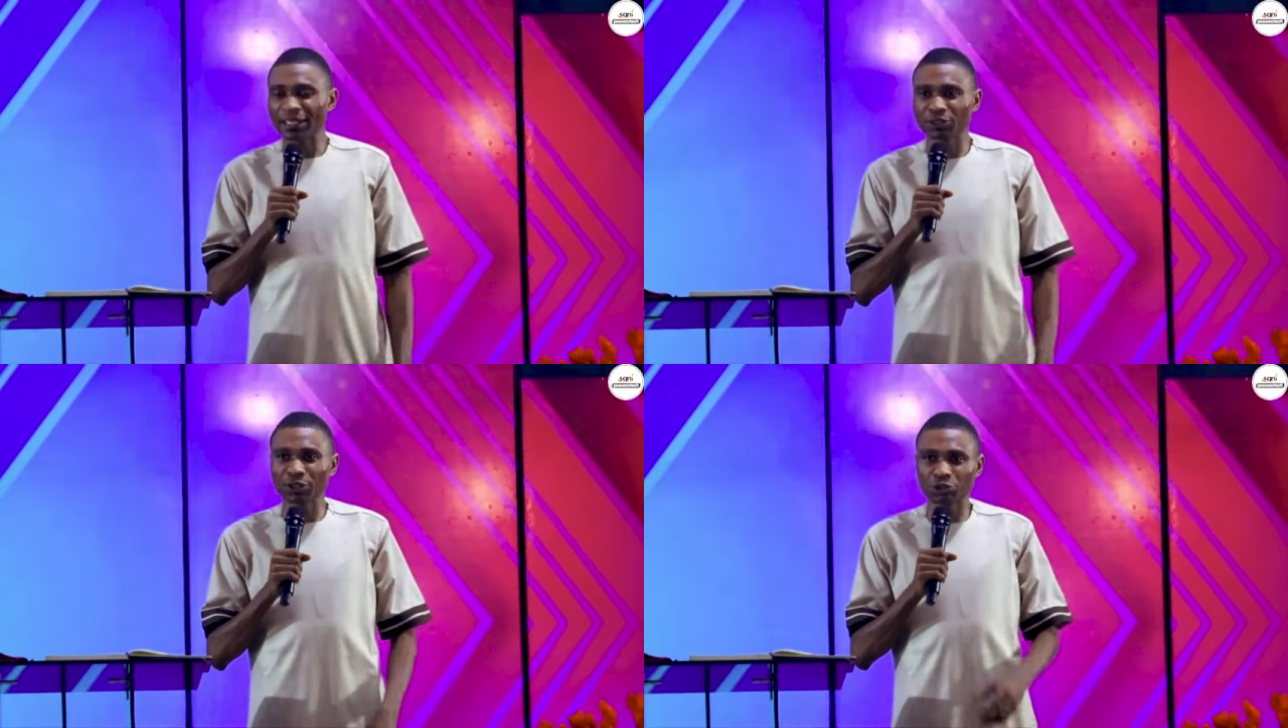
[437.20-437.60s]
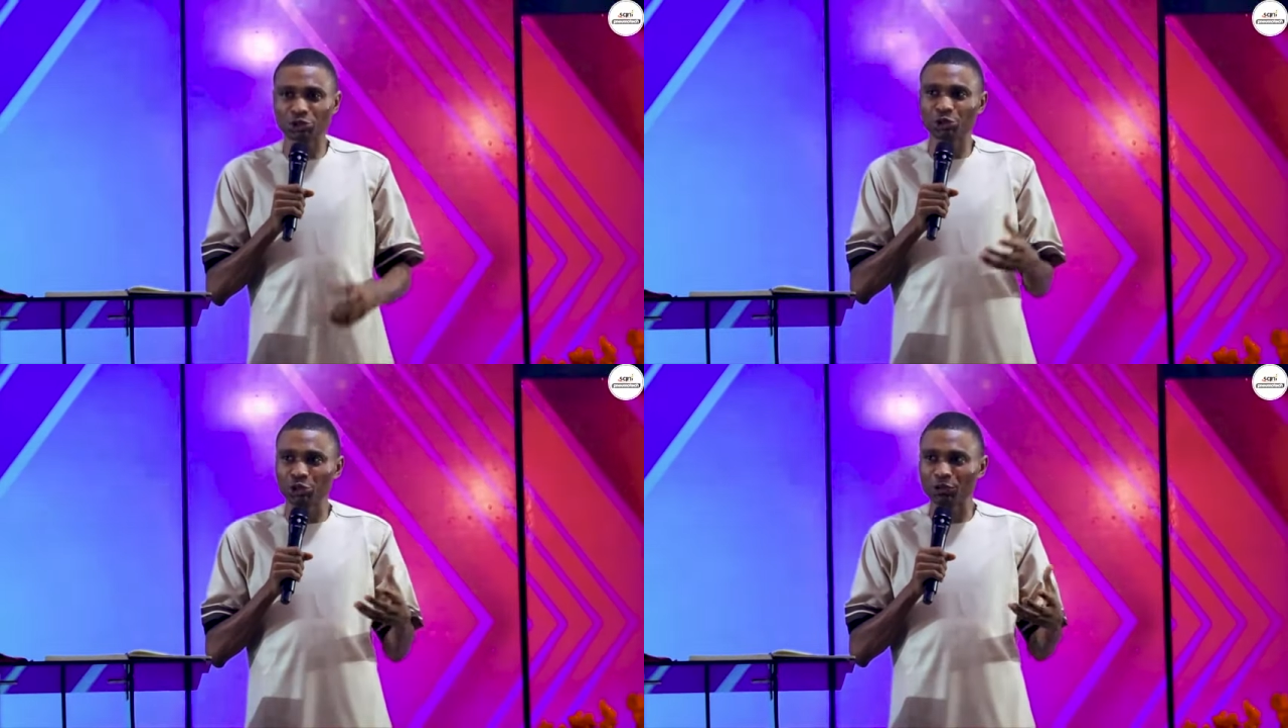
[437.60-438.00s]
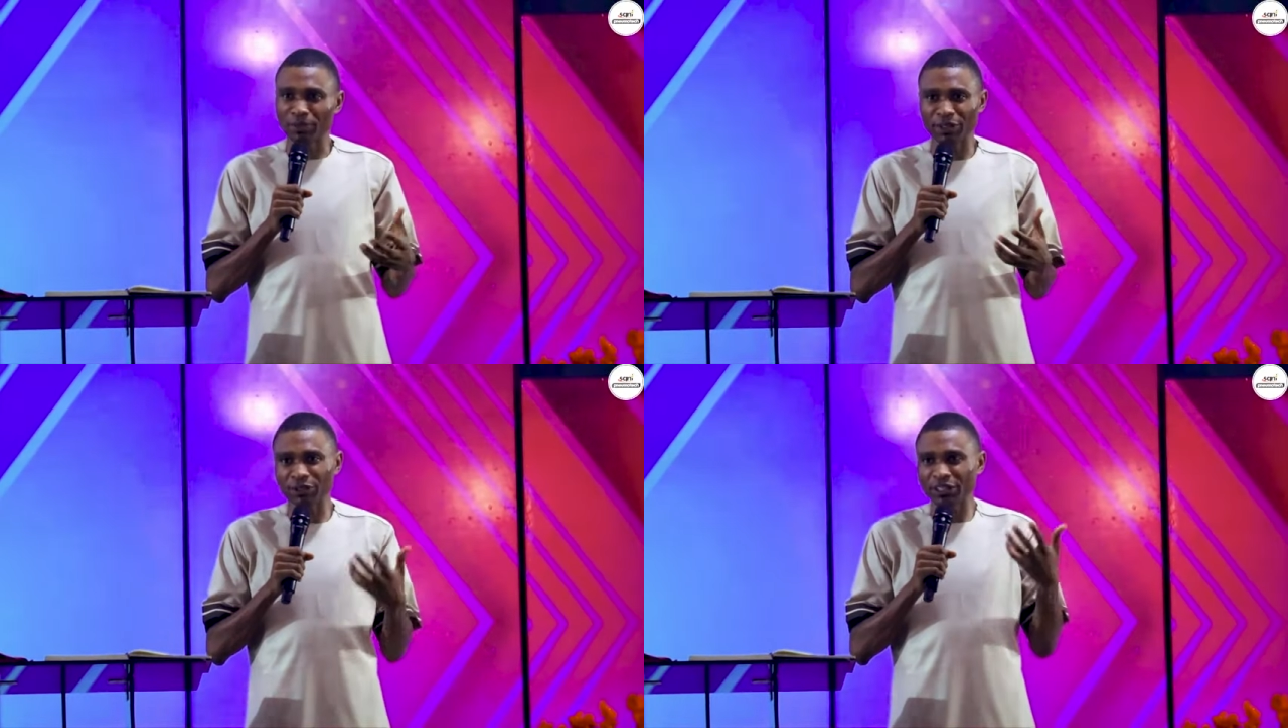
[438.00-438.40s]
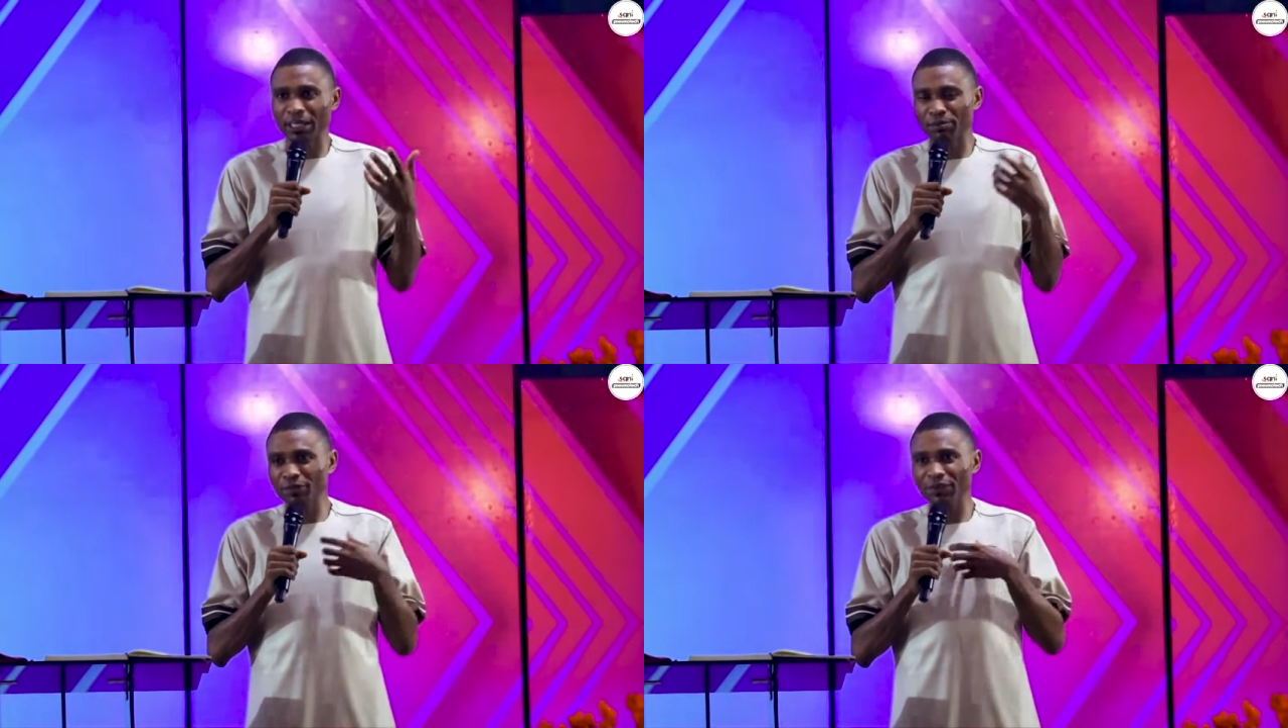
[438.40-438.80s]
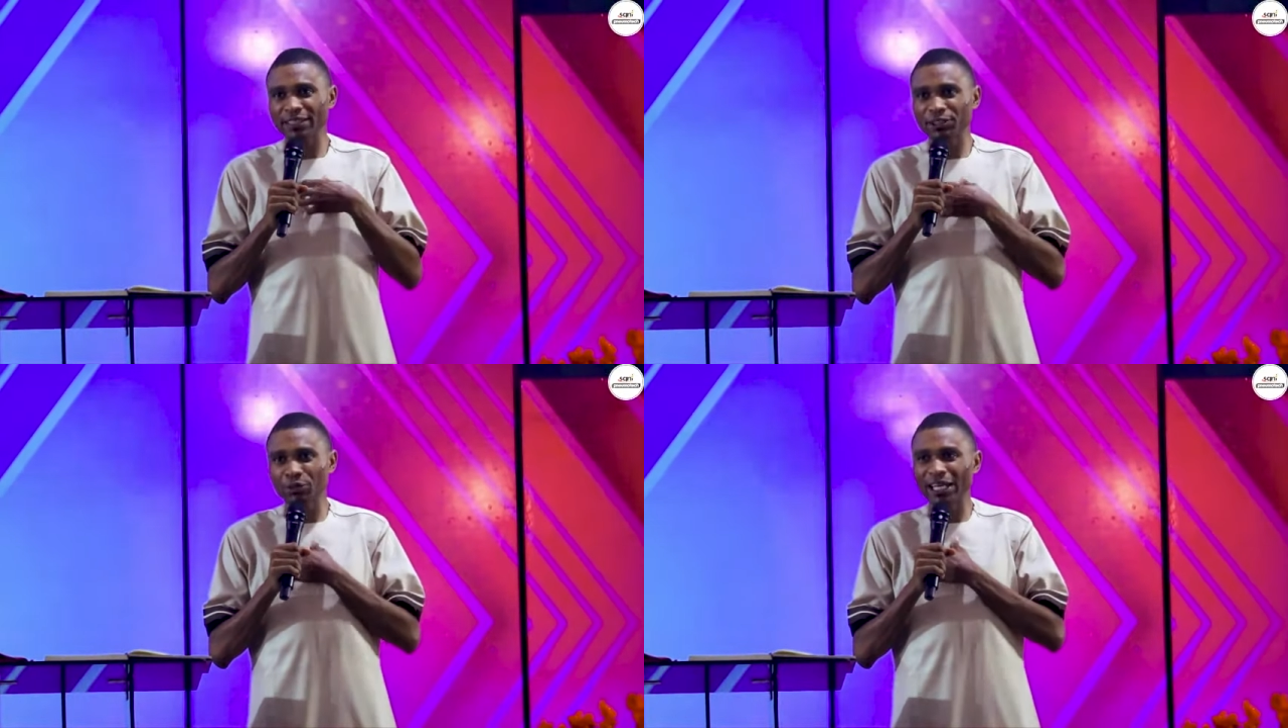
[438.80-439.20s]
not too good, but you see, a prophet
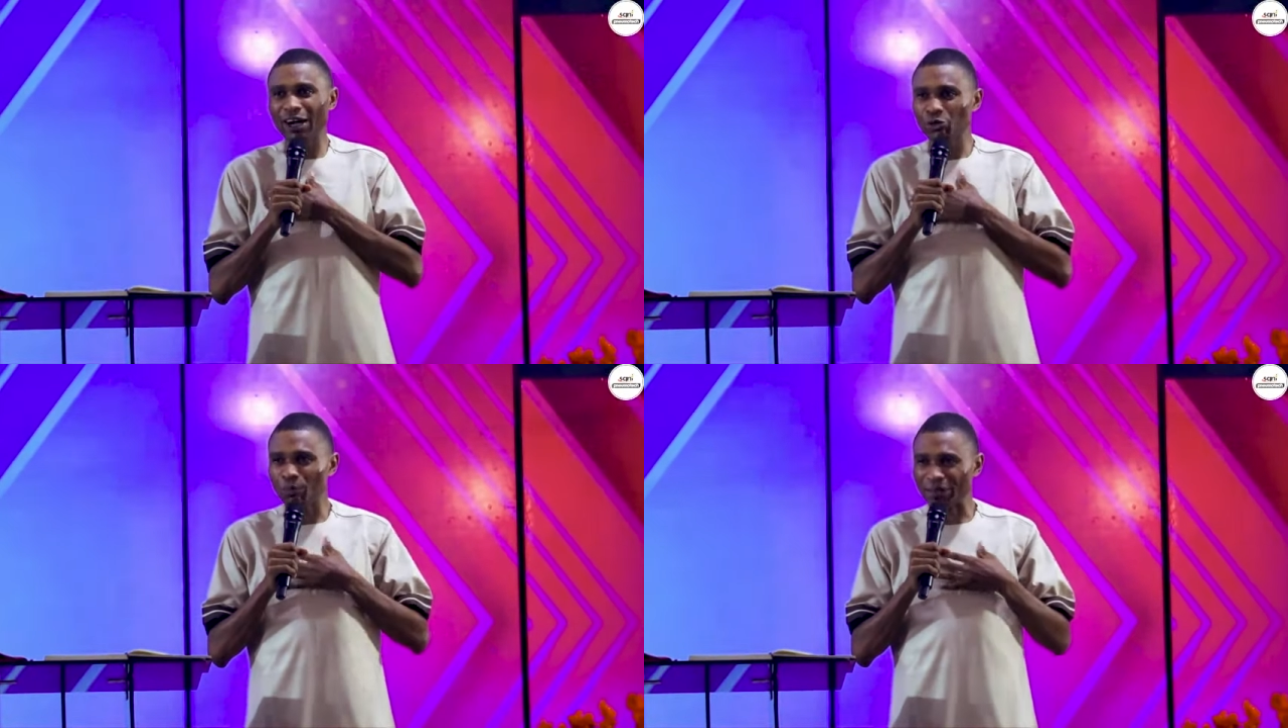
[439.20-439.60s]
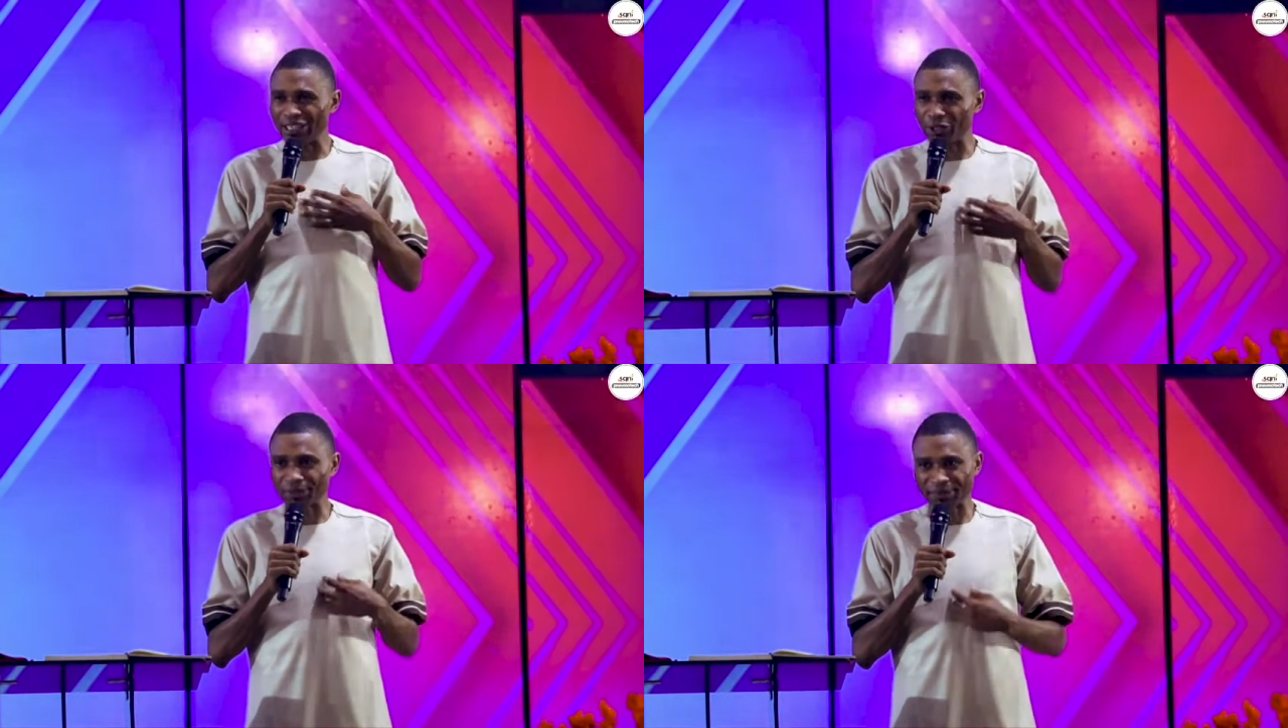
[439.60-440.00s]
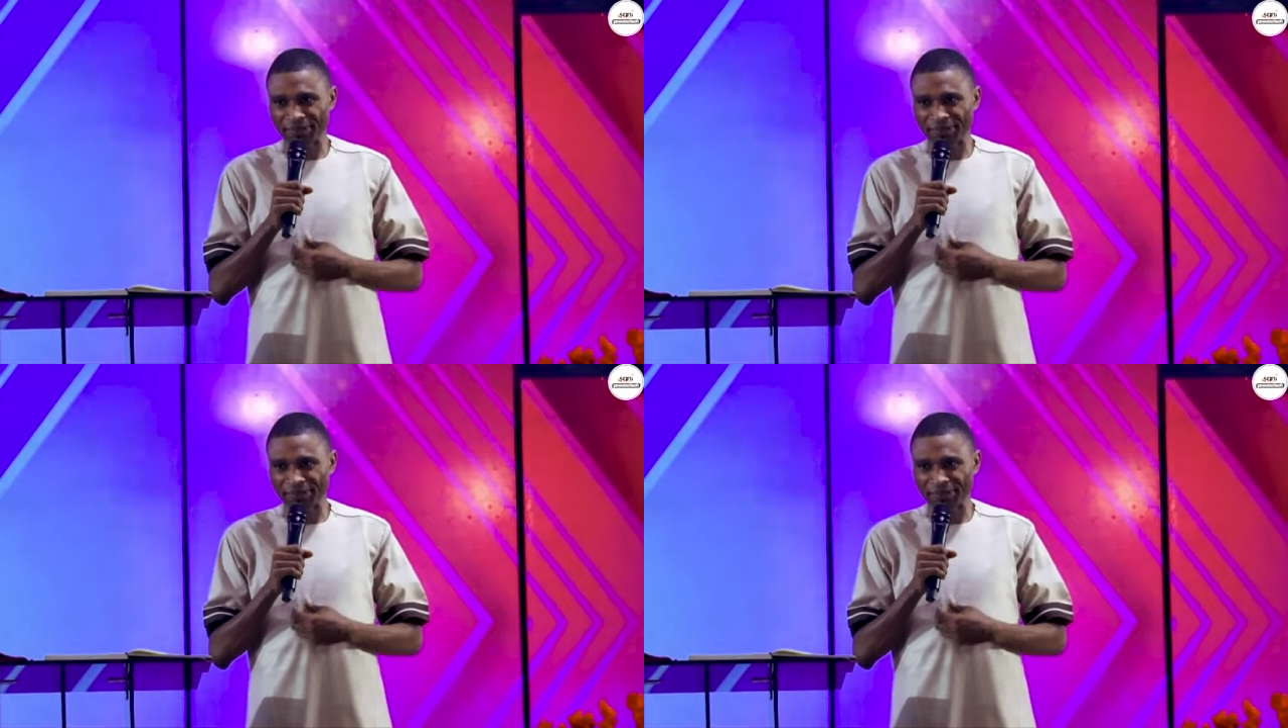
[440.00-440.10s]
is without opinion.